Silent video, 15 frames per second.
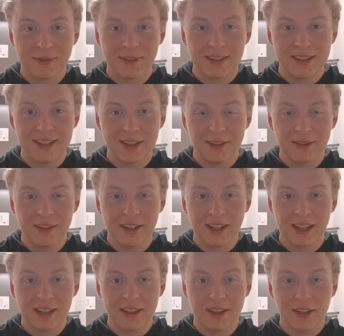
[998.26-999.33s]
until they
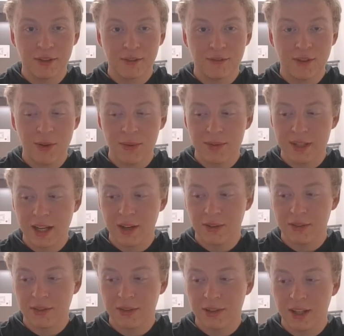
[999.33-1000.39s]
get their phones
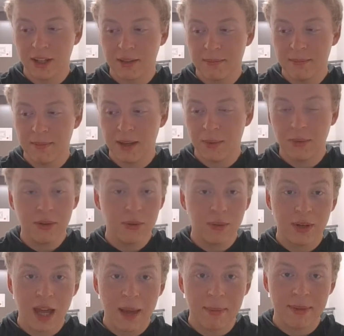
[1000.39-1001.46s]
out, and they're like, I wonder
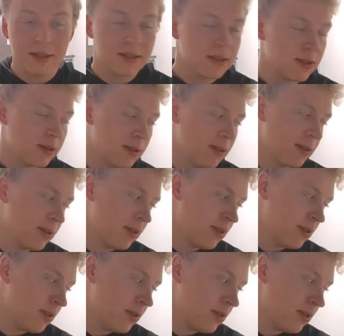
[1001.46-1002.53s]
what happens.
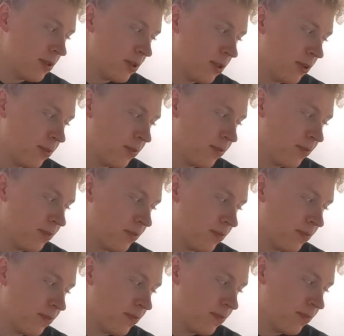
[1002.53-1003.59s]
So
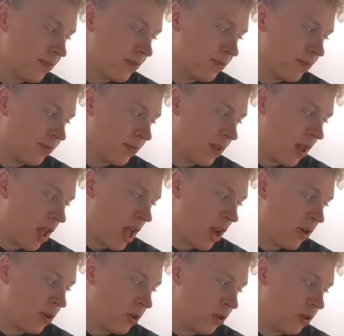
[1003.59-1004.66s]
I
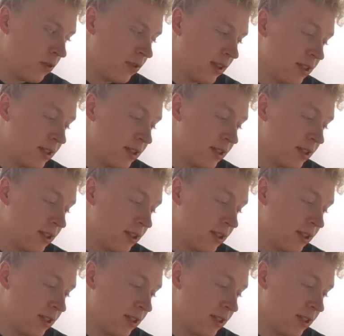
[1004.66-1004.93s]
don't know if